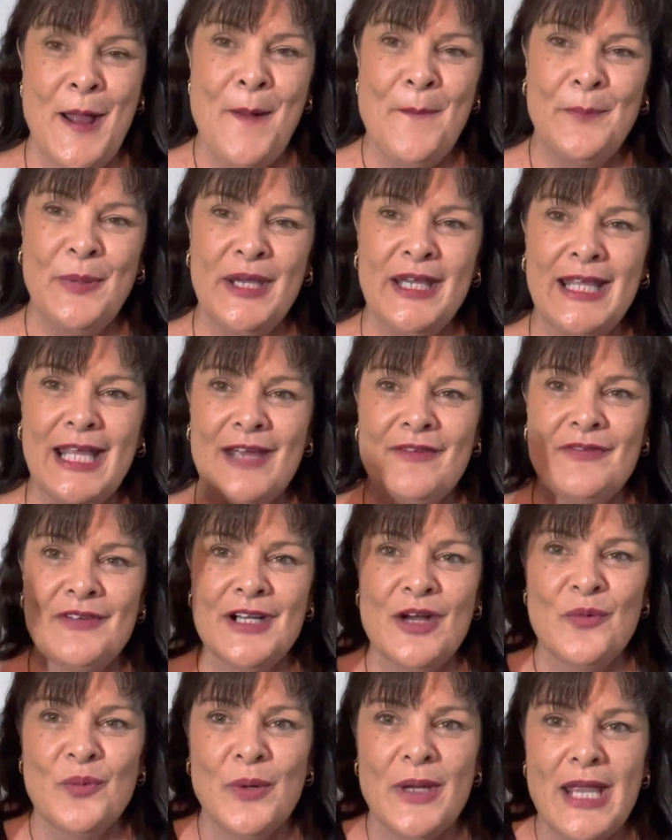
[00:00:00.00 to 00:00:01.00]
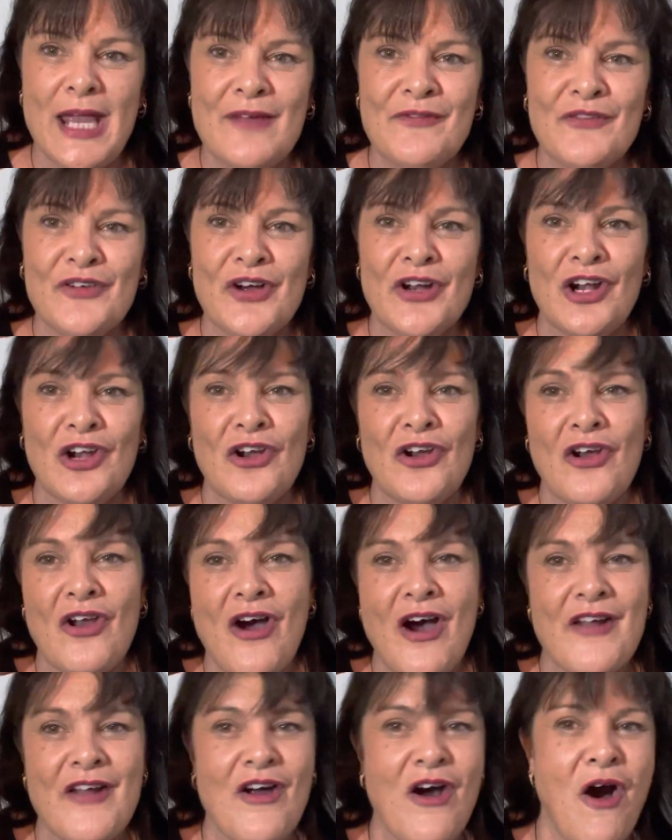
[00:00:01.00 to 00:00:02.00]
be given it. We have got a
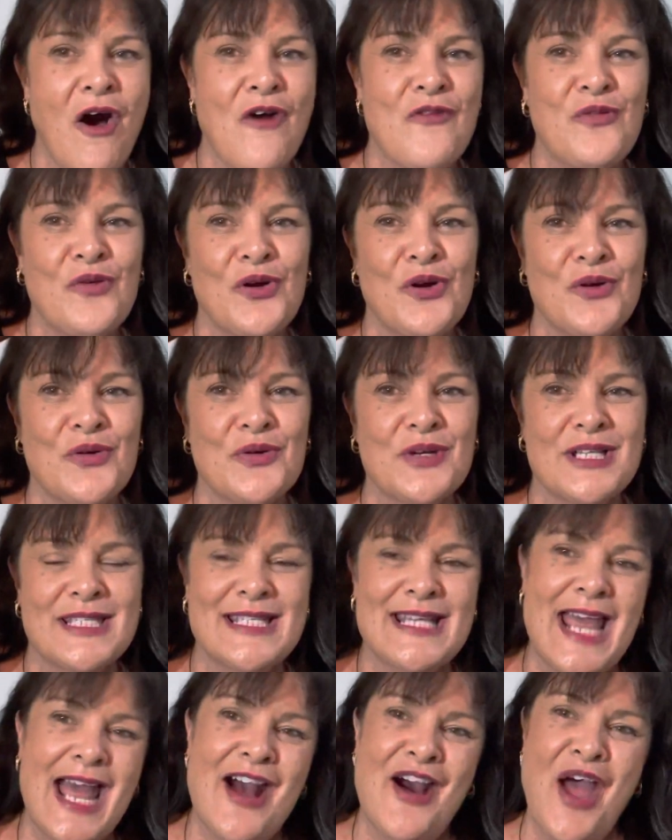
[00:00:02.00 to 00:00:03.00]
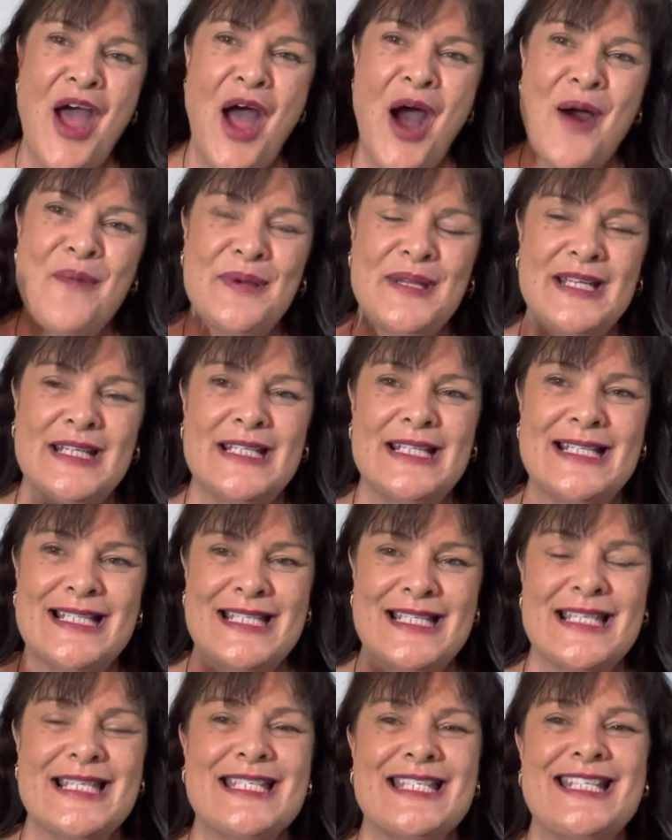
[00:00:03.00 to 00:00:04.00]
lot of off-worlders now helping and
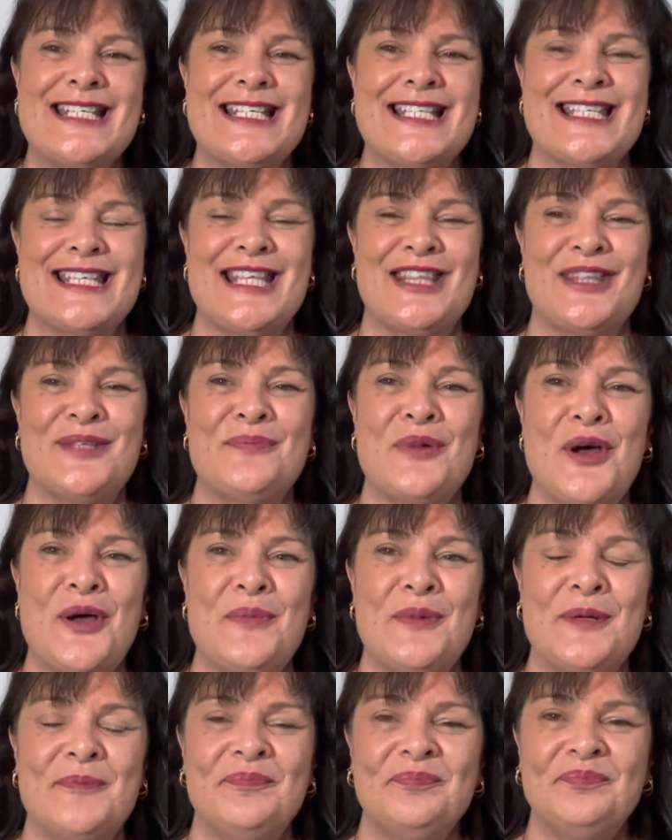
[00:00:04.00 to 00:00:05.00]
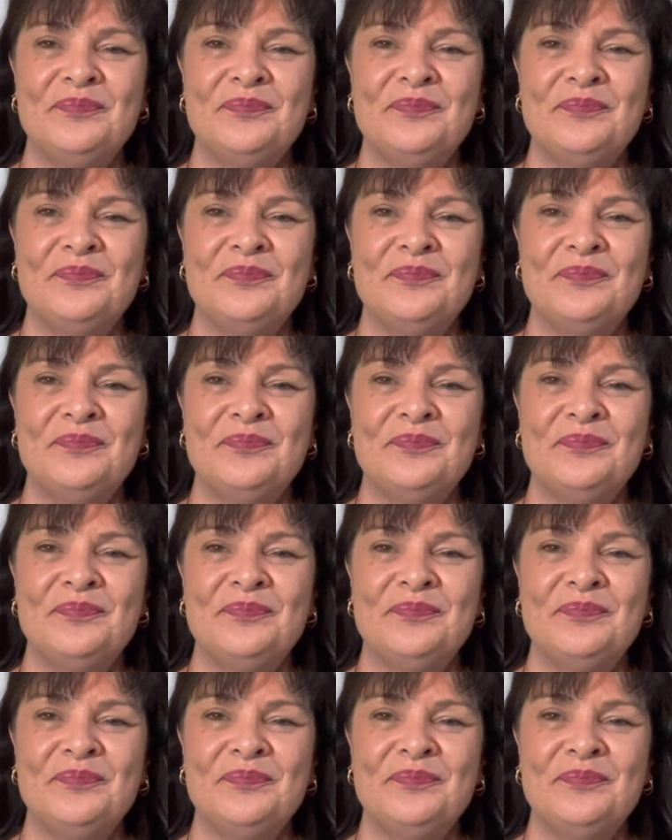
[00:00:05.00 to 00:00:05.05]
assisting us at the moment.